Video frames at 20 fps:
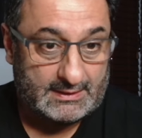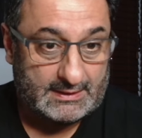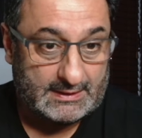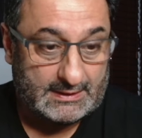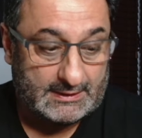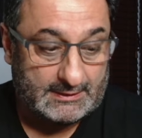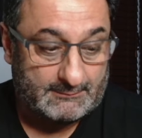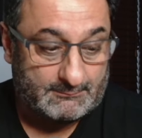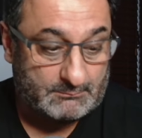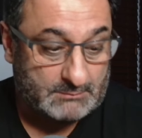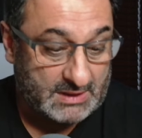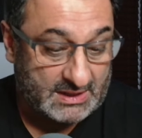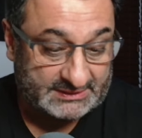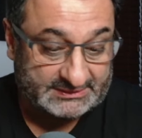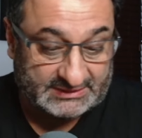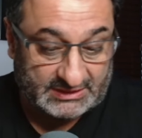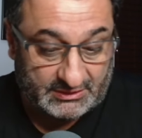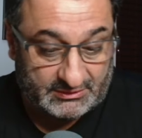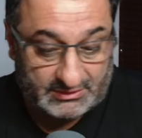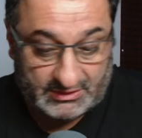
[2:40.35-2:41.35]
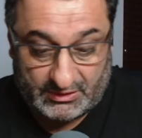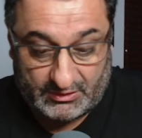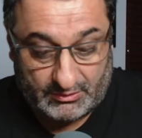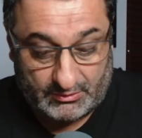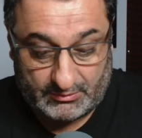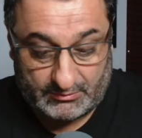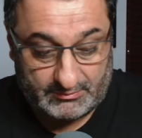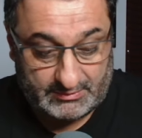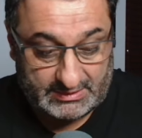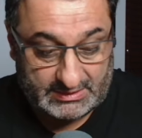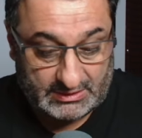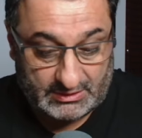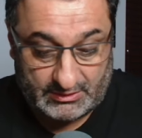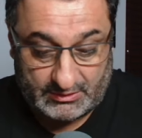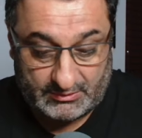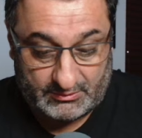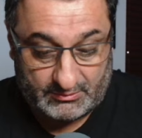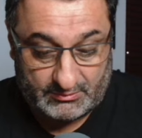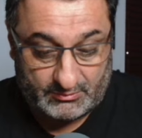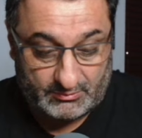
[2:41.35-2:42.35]
I don't know,
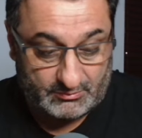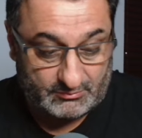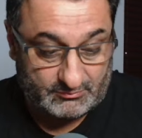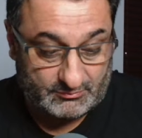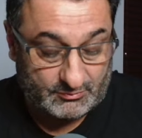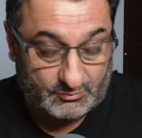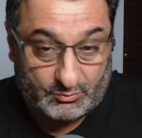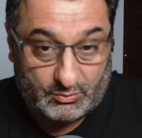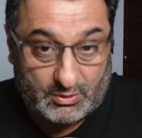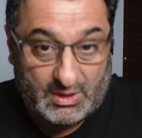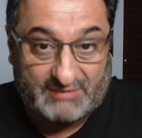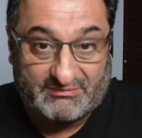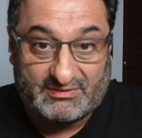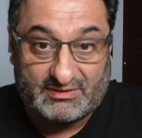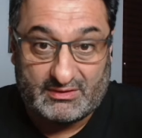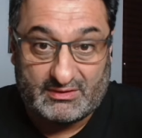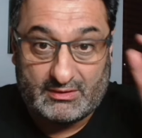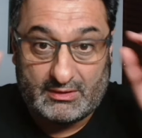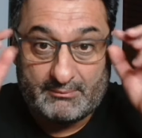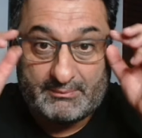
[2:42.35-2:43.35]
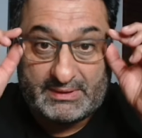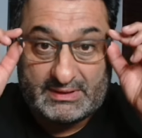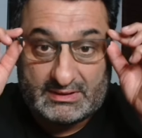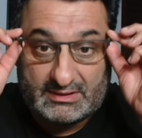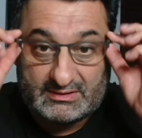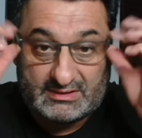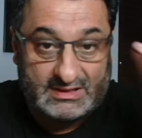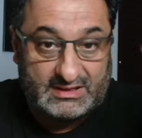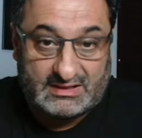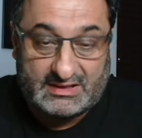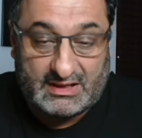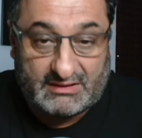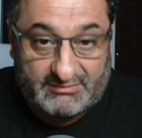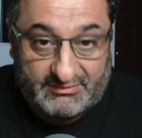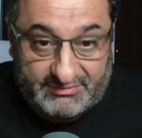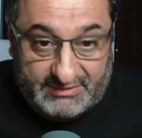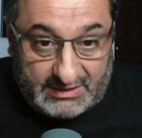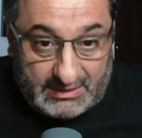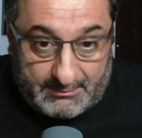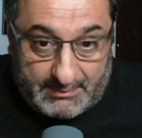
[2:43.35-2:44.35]
the other
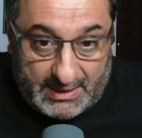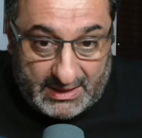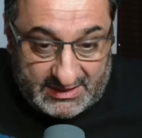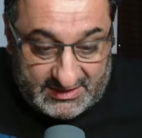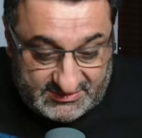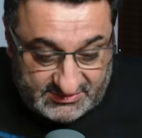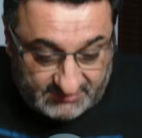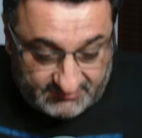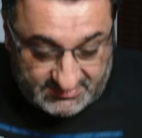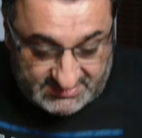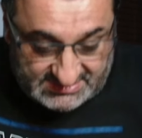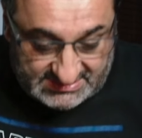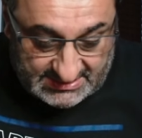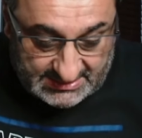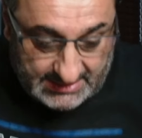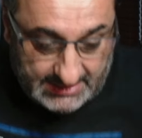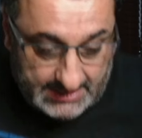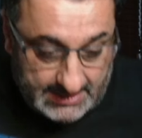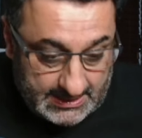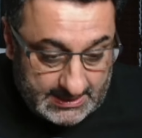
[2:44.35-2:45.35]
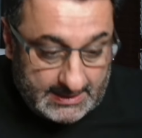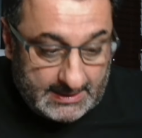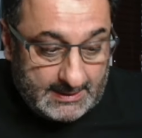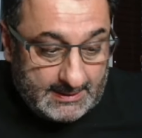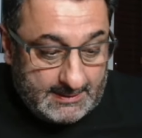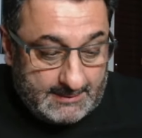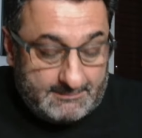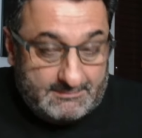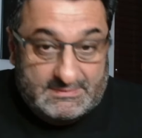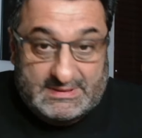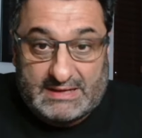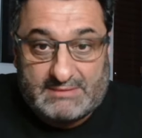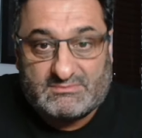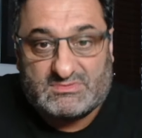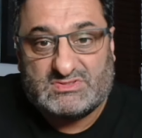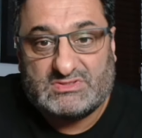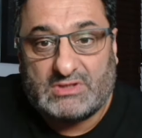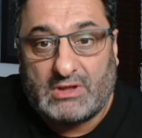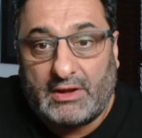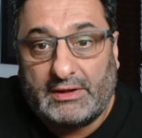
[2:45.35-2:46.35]
thing about it is obviously Tim
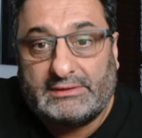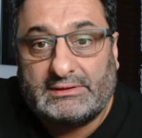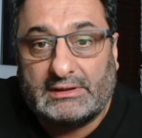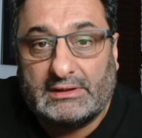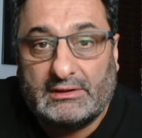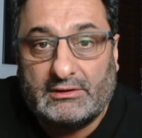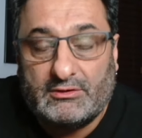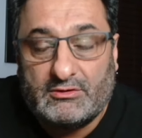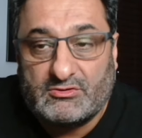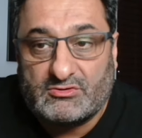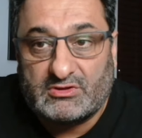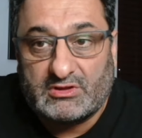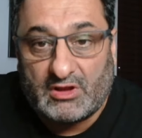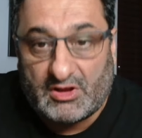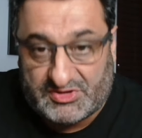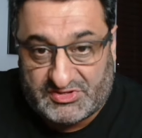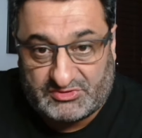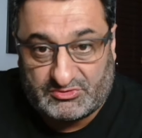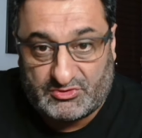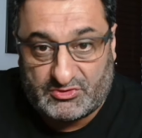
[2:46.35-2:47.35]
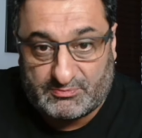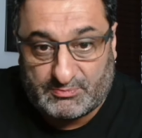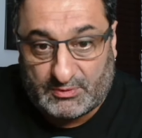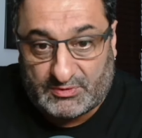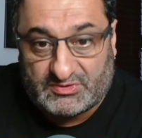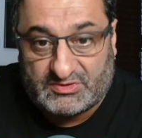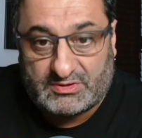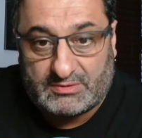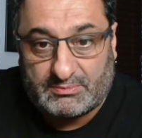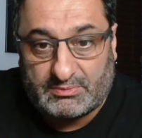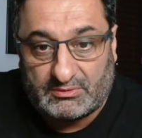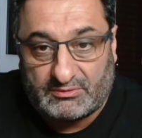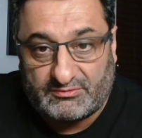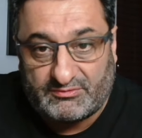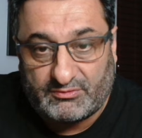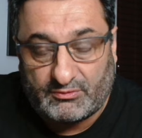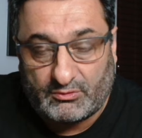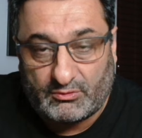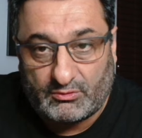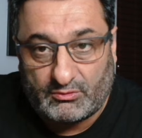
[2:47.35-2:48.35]
Stuyten, who's largely responsible
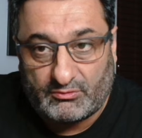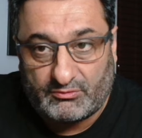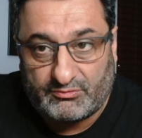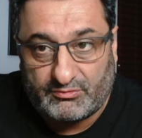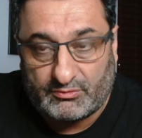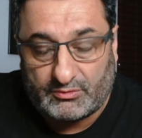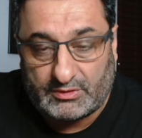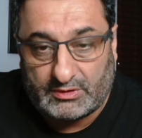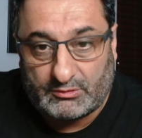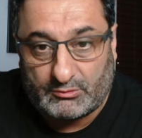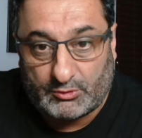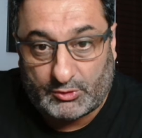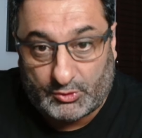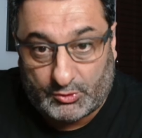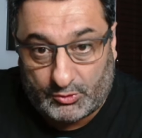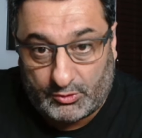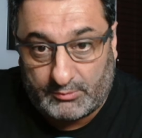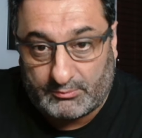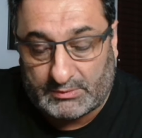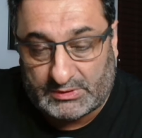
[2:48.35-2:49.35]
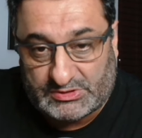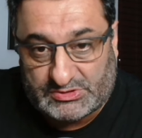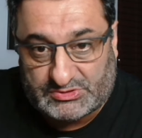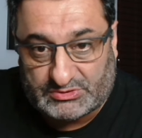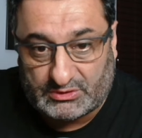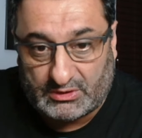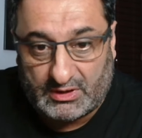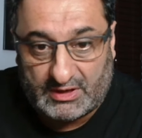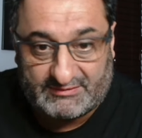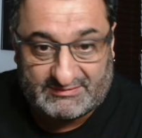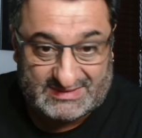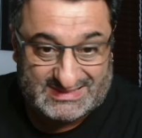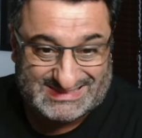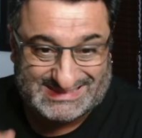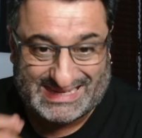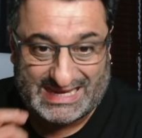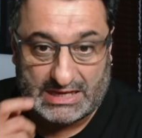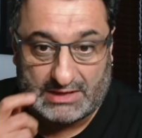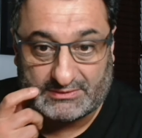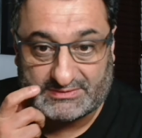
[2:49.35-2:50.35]
for the recruitment drive, the
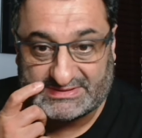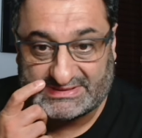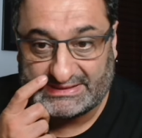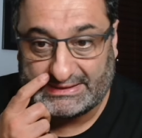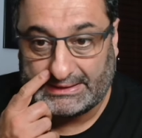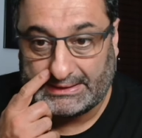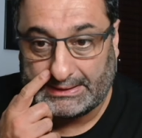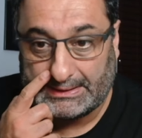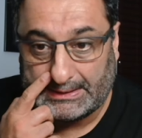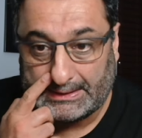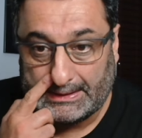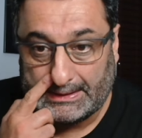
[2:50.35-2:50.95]
scouting.